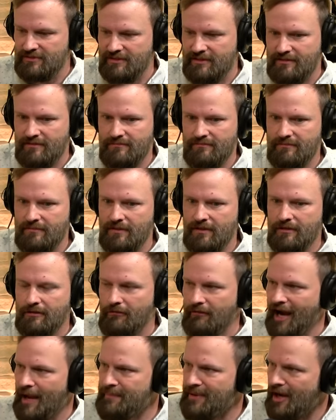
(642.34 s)
like,
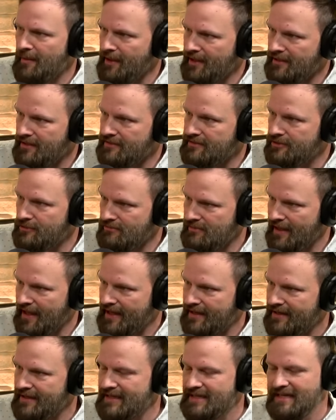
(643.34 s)
"Crap, how am I going to do
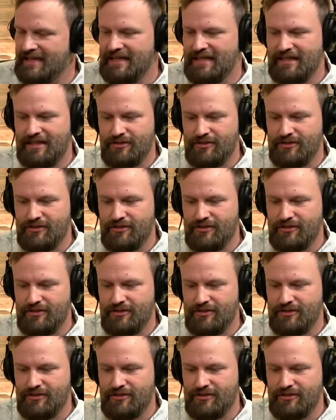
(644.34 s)
that?"